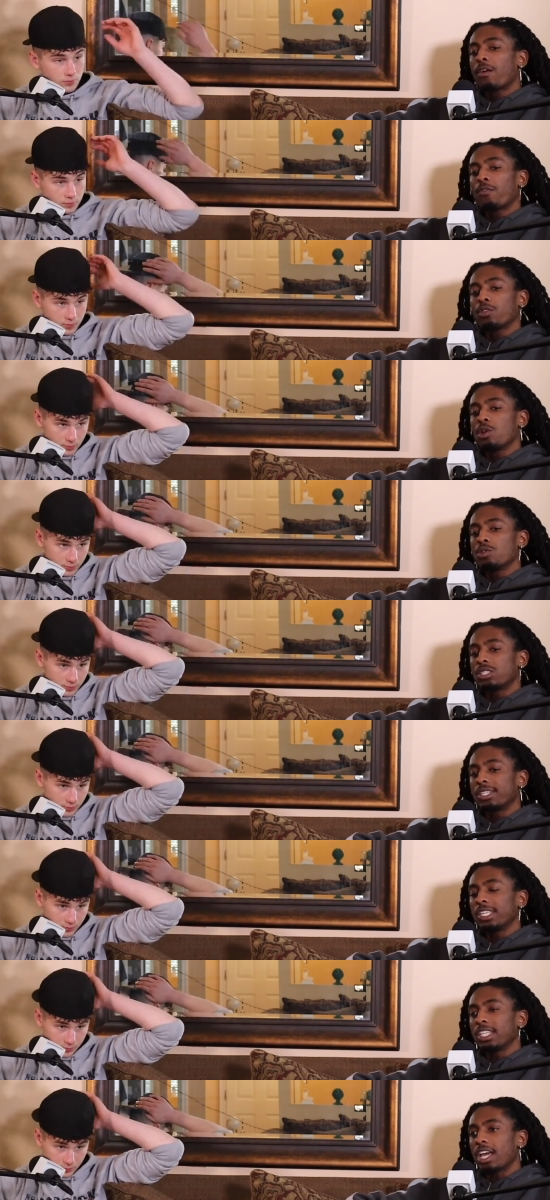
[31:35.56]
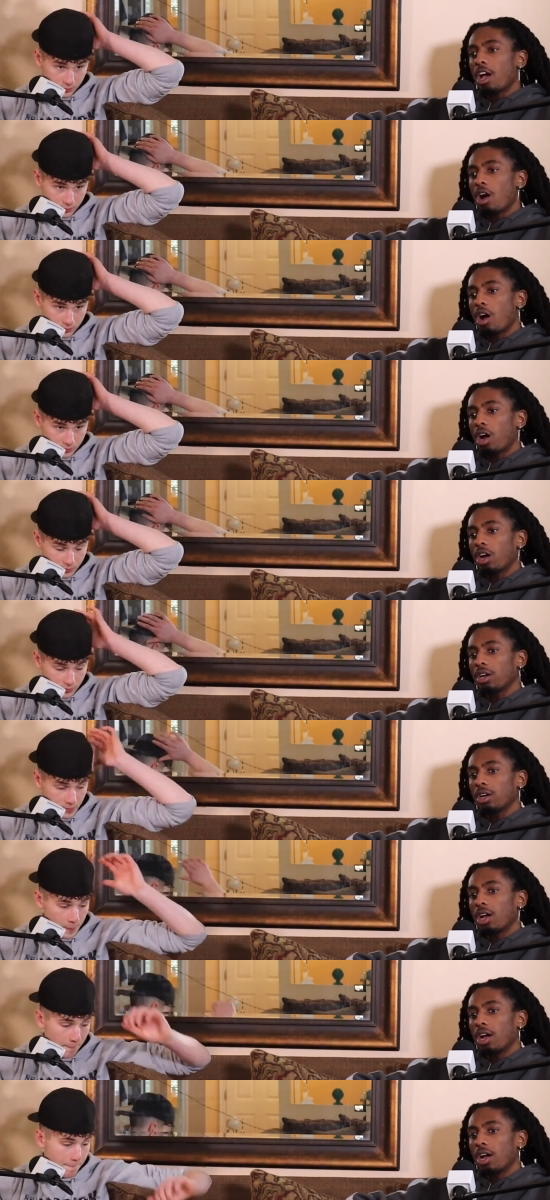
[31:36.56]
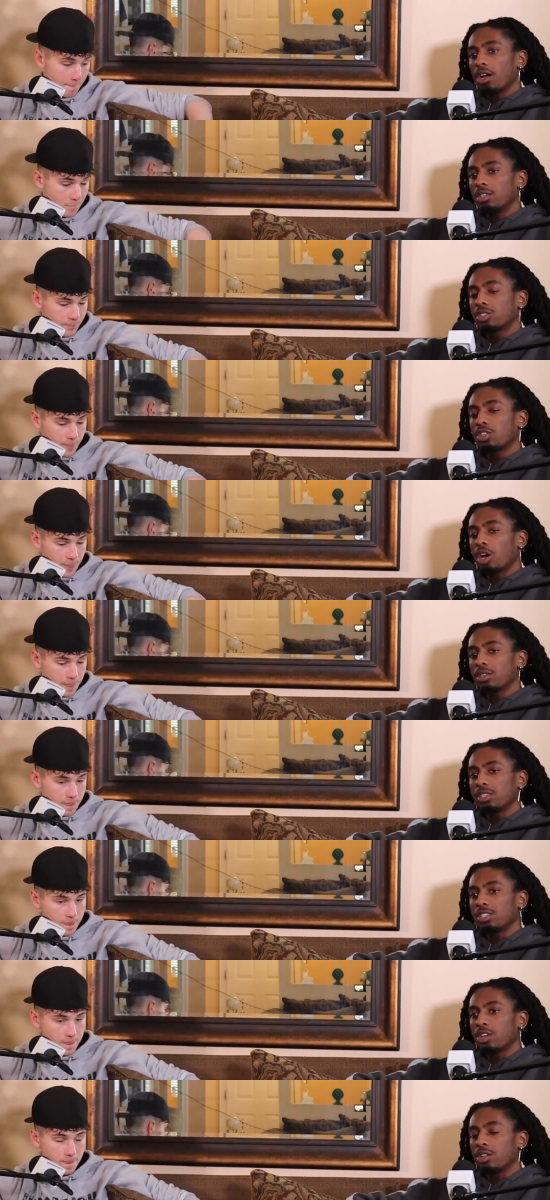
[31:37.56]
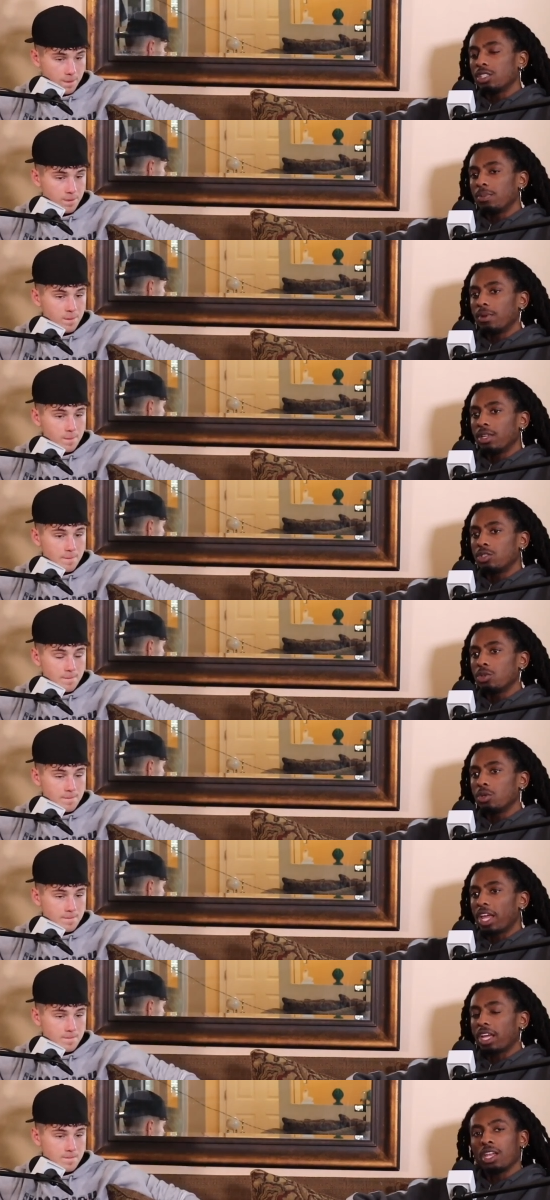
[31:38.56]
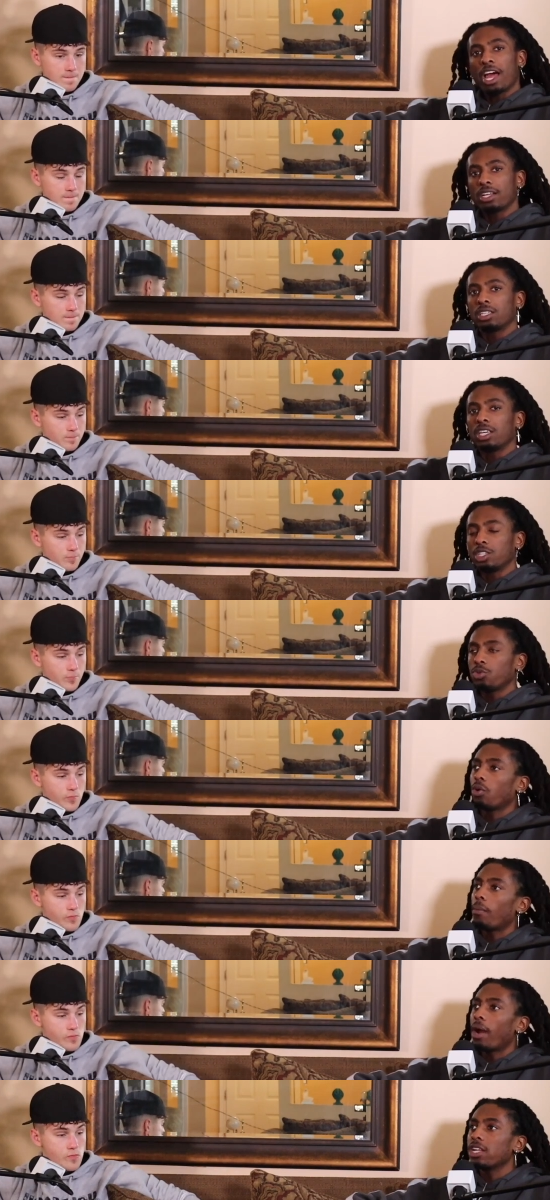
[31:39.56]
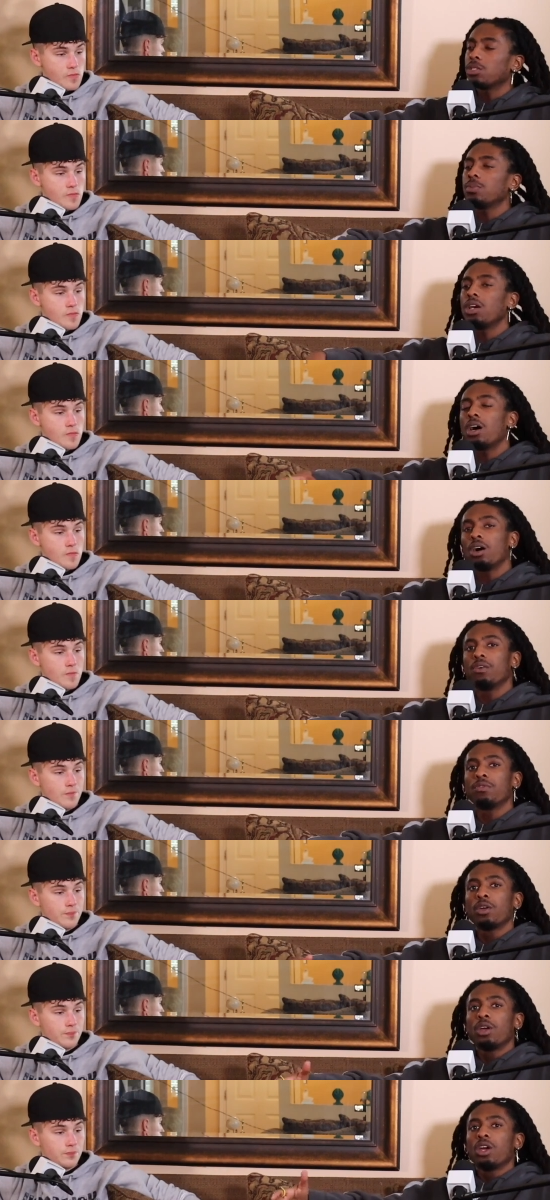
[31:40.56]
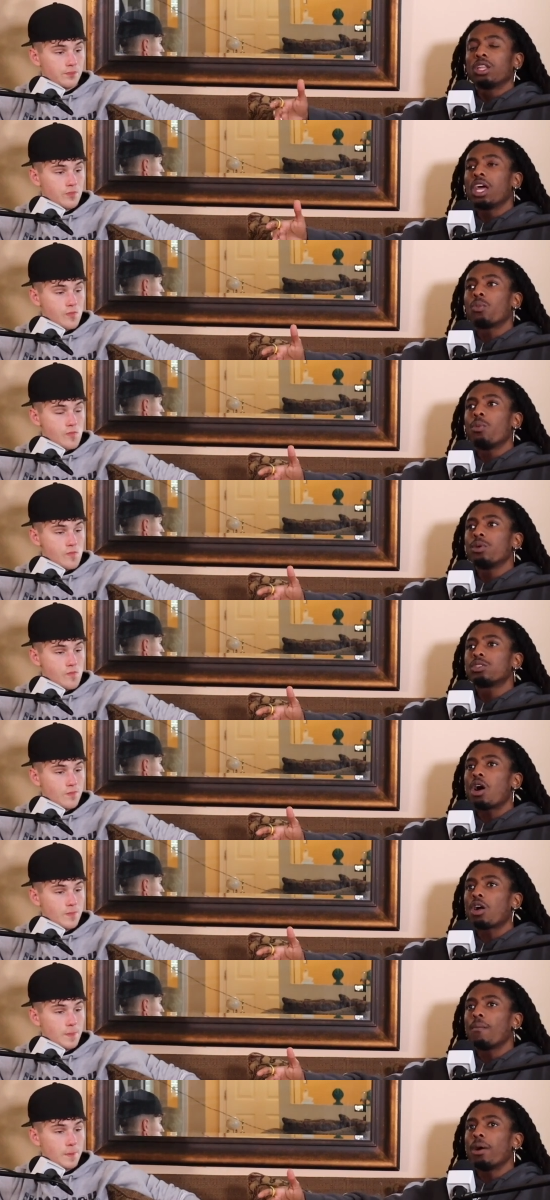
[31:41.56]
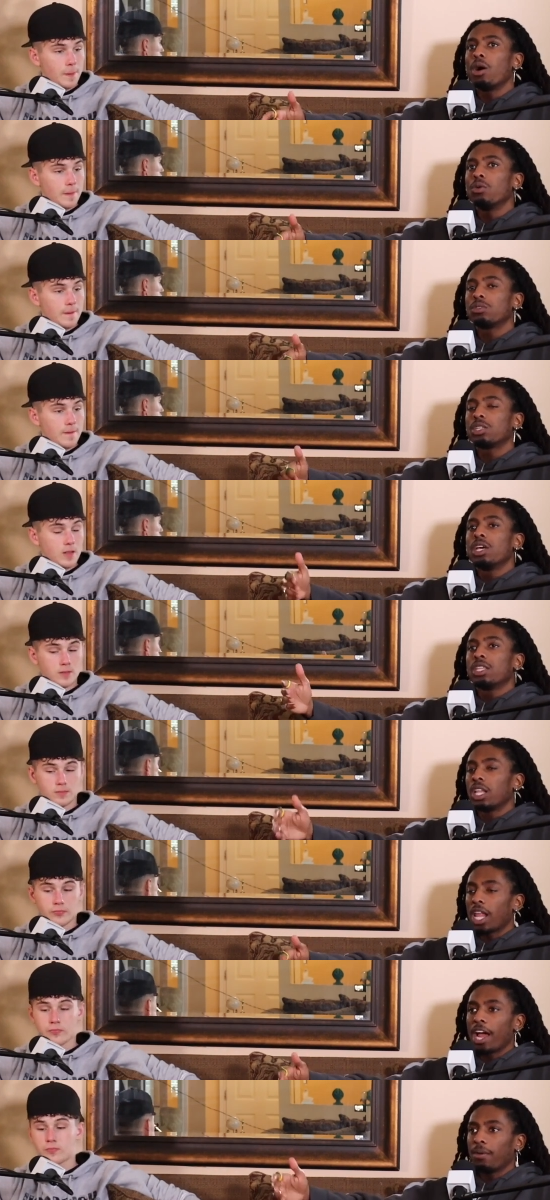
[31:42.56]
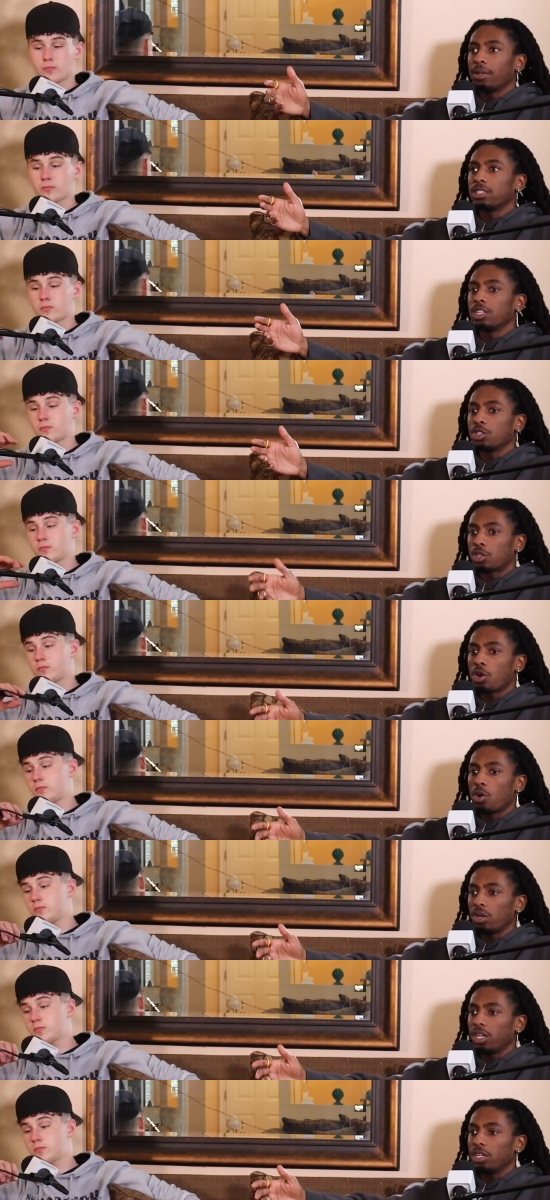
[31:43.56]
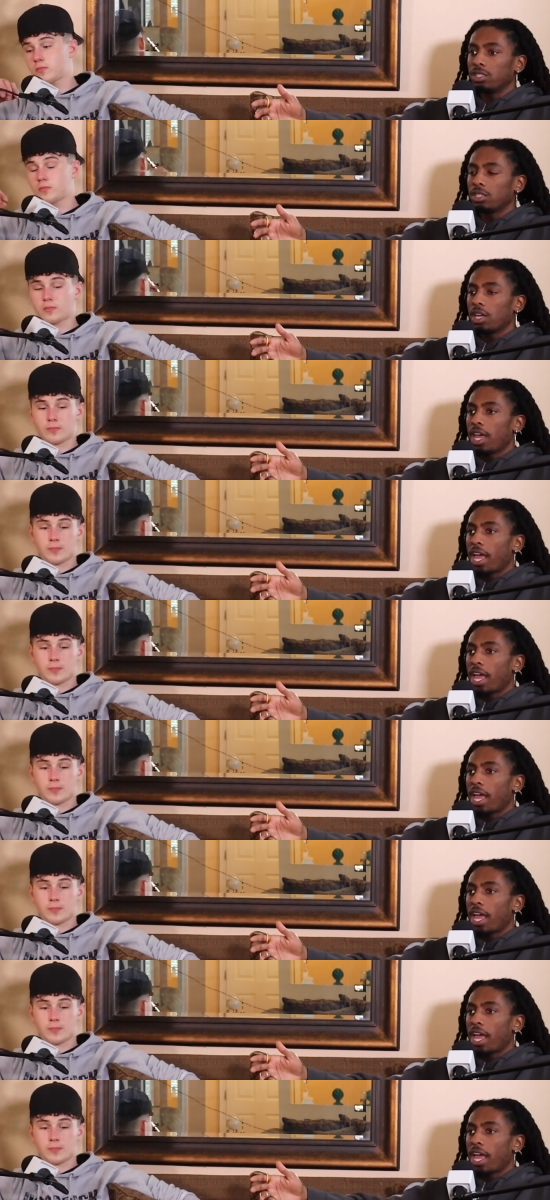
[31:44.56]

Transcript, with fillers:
Speaker 1: for those listening that are uh, starseeds or deep into like galactic history reminds me of like when we talk about the Lyrans and the Draconians